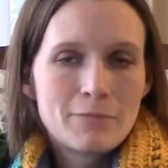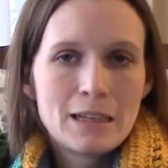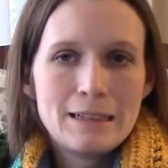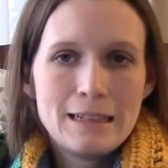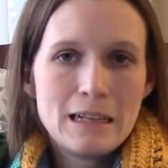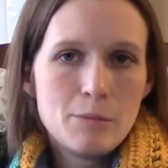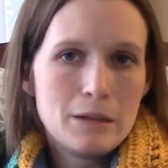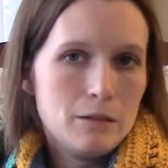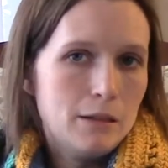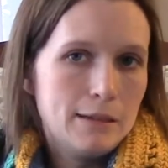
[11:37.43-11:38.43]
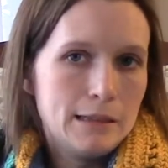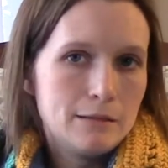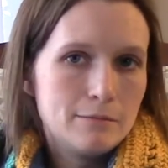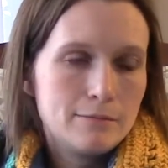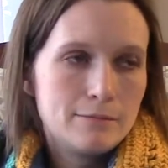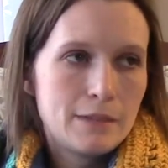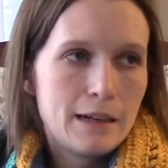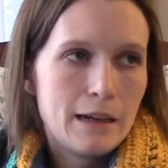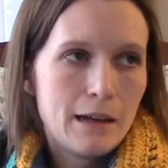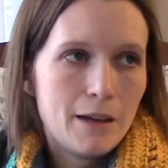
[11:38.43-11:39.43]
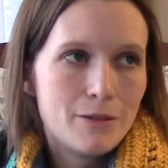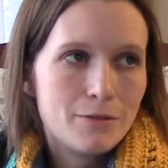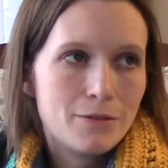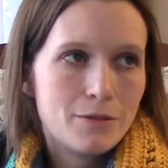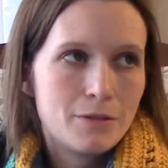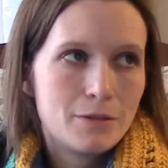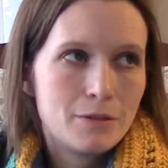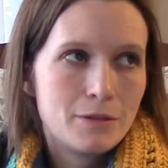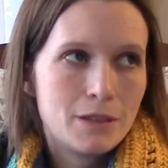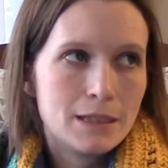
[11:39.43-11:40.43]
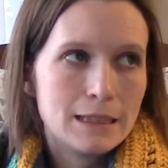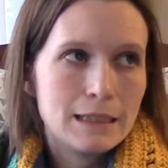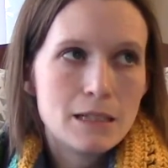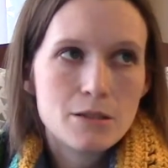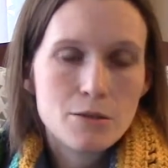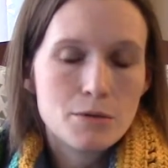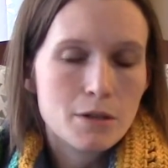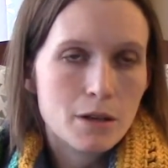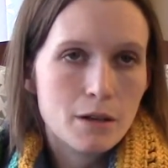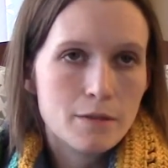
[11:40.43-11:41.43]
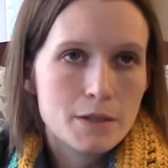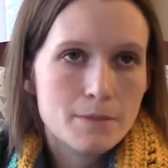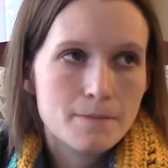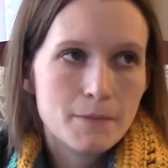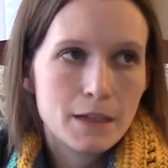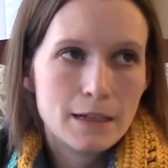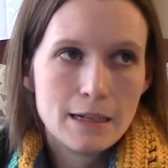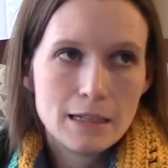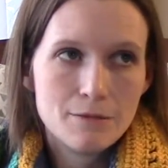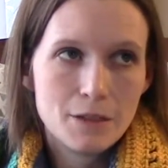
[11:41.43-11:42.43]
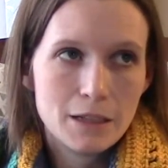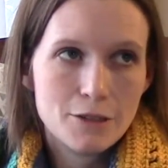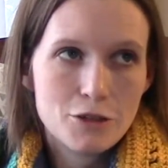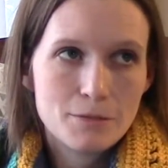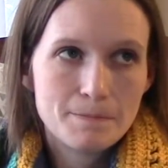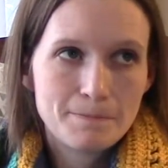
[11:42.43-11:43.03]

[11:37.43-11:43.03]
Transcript: I need to get better on that. I have at least 2 scarves that I need to finish.